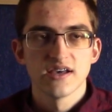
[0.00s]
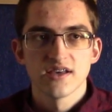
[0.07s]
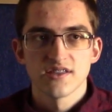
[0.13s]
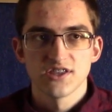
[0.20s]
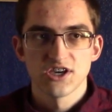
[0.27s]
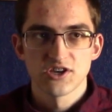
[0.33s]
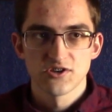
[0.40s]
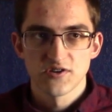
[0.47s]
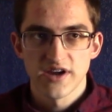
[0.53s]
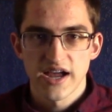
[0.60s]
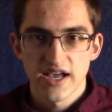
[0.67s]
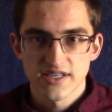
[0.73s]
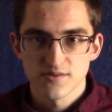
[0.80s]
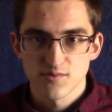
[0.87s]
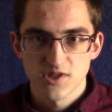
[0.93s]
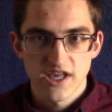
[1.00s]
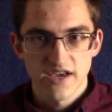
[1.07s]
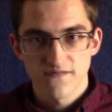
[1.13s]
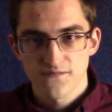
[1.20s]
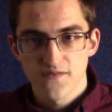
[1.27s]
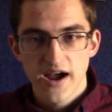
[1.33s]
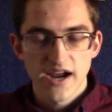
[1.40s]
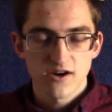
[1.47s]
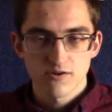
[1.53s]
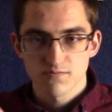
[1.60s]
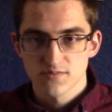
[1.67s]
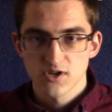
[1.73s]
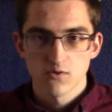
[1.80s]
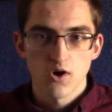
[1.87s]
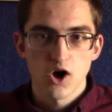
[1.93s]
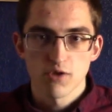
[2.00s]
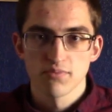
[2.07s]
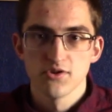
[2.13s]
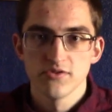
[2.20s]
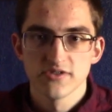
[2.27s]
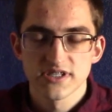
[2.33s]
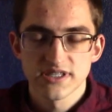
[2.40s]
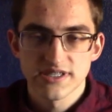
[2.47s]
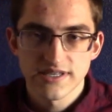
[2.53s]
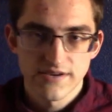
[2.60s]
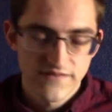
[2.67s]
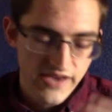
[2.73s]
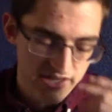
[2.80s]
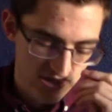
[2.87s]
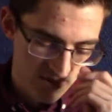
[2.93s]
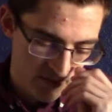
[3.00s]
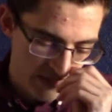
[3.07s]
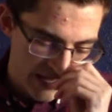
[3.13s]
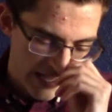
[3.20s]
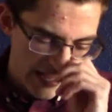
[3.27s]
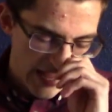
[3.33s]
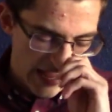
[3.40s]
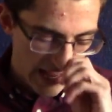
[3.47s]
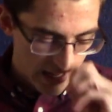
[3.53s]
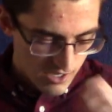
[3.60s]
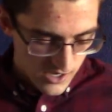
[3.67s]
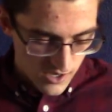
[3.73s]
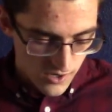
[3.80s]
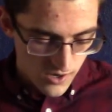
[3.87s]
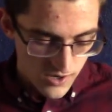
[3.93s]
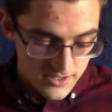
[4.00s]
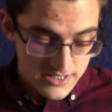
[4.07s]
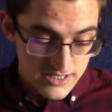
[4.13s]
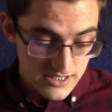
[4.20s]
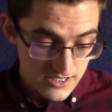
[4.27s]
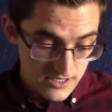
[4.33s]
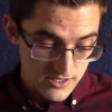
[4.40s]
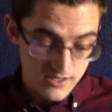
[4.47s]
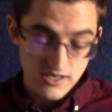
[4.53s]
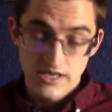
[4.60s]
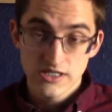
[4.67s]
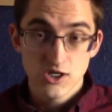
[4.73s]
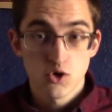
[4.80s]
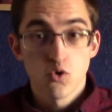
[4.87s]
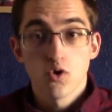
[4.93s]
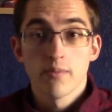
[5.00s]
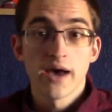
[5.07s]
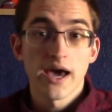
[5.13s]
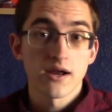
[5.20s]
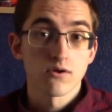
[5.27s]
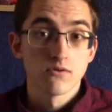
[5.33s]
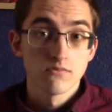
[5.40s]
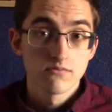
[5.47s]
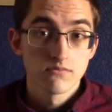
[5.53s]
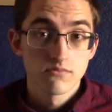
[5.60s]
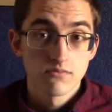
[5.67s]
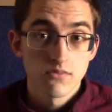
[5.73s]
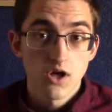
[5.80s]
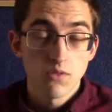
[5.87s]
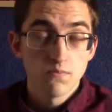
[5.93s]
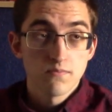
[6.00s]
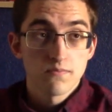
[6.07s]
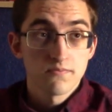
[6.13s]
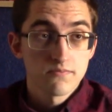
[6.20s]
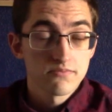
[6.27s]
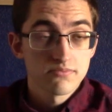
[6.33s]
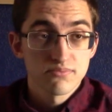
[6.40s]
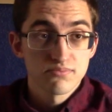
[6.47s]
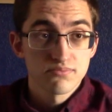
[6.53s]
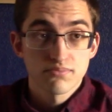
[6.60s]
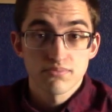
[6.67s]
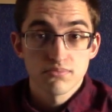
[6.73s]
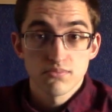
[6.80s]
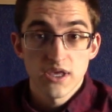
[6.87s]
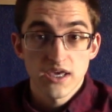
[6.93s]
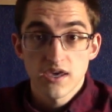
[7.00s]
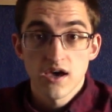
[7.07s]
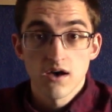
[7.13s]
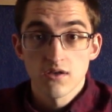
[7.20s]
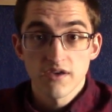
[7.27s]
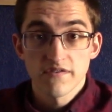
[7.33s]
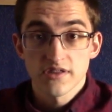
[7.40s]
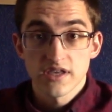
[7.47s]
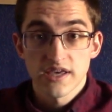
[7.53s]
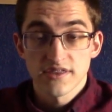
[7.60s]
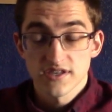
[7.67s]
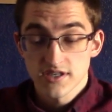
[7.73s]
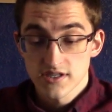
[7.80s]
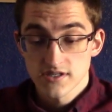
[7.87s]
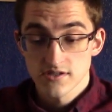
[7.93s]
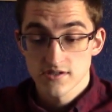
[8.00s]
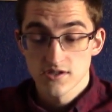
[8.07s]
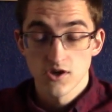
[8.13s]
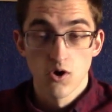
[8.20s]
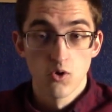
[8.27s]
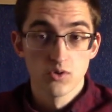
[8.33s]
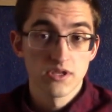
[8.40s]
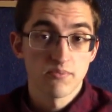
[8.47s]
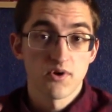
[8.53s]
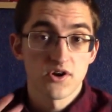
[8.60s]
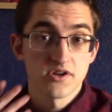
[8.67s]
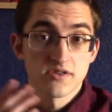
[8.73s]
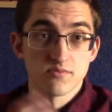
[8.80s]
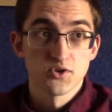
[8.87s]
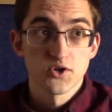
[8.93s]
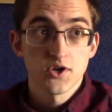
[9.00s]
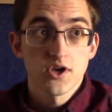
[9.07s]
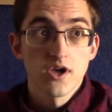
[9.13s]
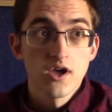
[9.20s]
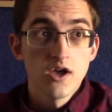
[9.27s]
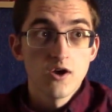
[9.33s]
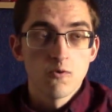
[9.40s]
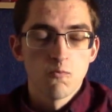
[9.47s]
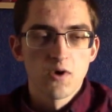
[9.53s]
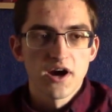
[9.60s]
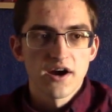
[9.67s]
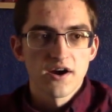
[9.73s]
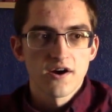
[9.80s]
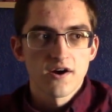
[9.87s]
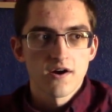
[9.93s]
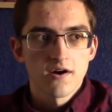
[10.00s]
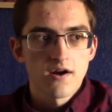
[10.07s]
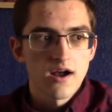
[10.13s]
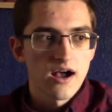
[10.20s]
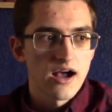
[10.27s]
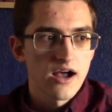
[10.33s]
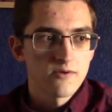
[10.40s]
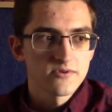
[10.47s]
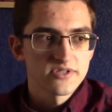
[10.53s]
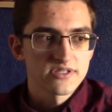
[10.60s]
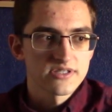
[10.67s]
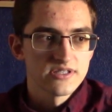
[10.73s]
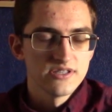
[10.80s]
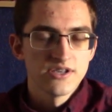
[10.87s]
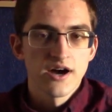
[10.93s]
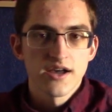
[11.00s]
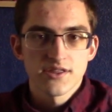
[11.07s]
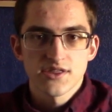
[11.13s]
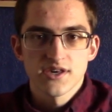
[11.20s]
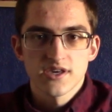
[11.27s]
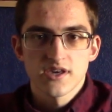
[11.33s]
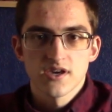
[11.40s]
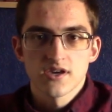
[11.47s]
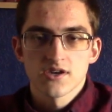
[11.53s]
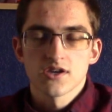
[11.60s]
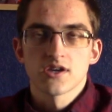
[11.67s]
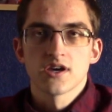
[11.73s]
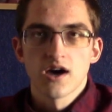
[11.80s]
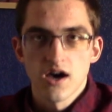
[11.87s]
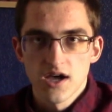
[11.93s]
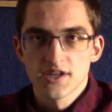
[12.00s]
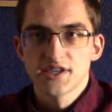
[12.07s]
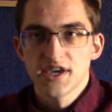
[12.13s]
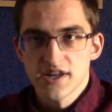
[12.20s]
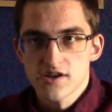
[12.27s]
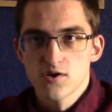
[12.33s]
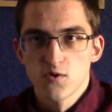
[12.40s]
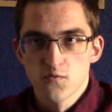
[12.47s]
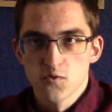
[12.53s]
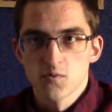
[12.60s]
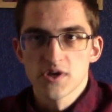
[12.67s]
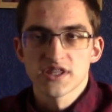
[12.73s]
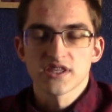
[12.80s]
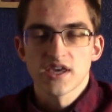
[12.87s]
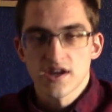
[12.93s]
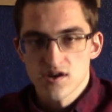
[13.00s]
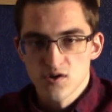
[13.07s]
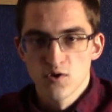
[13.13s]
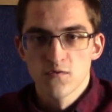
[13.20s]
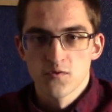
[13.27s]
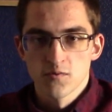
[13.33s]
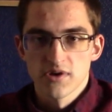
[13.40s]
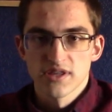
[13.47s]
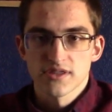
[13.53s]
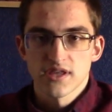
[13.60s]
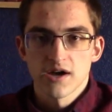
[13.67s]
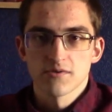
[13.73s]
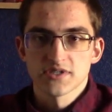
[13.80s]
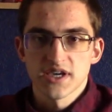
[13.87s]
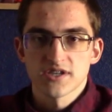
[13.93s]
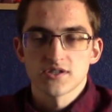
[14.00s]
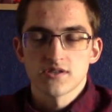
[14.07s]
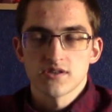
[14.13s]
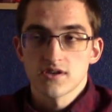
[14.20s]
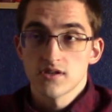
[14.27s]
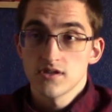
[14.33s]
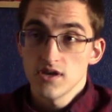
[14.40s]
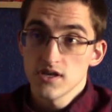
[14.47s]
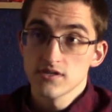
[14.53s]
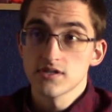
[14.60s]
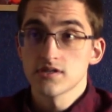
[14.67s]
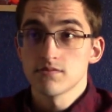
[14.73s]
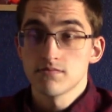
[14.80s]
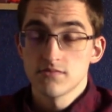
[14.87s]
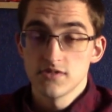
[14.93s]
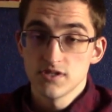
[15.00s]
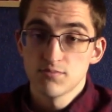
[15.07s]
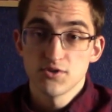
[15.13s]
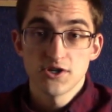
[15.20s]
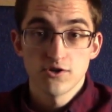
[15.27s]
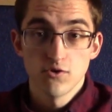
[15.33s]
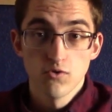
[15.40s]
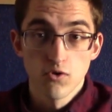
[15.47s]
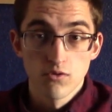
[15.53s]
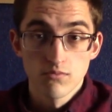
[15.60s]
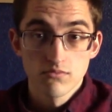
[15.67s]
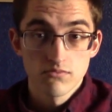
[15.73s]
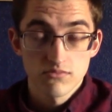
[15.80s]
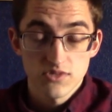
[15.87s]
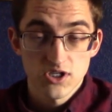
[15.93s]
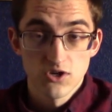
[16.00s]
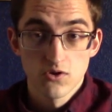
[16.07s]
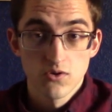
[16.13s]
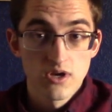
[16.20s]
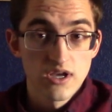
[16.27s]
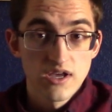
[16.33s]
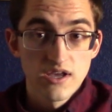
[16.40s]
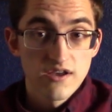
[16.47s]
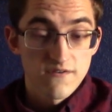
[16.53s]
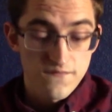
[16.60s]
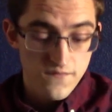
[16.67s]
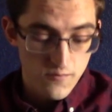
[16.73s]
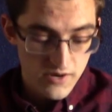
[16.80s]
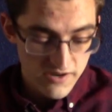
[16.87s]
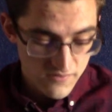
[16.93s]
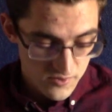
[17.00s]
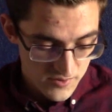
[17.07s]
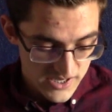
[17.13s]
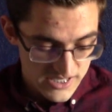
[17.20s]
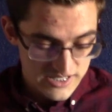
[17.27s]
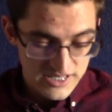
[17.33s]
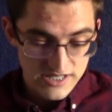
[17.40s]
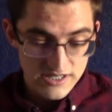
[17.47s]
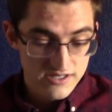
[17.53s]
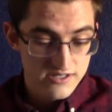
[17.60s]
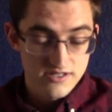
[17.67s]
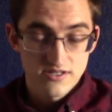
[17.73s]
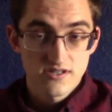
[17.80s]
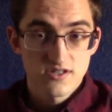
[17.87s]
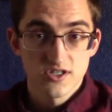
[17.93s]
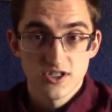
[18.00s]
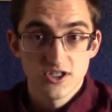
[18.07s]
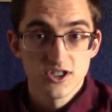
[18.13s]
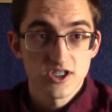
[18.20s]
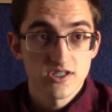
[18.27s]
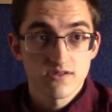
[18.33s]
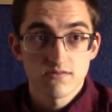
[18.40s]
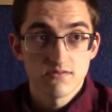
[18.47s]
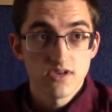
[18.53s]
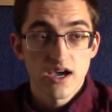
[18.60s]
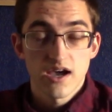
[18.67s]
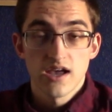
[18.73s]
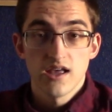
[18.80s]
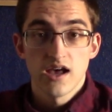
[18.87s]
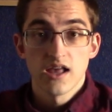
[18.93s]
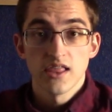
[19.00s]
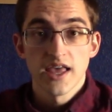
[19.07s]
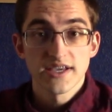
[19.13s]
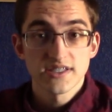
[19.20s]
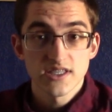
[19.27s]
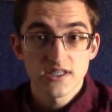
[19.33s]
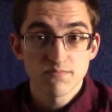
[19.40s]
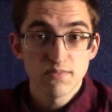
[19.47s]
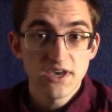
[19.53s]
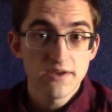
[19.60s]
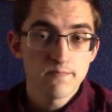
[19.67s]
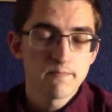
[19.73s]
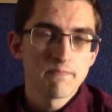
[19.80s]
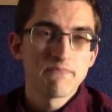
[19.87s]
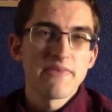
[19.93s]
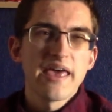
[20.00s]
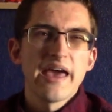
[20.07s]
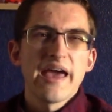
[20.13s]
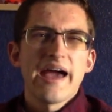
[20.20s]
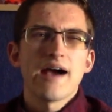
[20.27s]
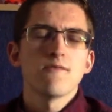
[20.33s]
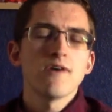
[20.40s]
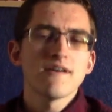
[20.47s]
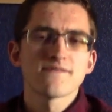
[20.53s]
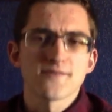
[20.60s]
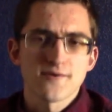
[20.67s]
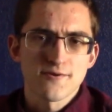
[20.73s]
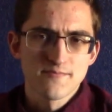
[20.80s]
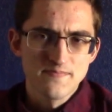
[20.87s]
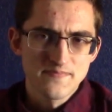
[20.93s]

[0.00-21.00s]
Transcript: the other guys will, like, fire, you know, harpoons and stuff at them. And honestly, it's a cool battle. I'll give it that. This is the only part of the book where I was not thinking, God, get it over with, get it over with. I was actually thinking, yeah, this is pretty cool. So, for whatever reason, just, yeah, I liked this bit. However,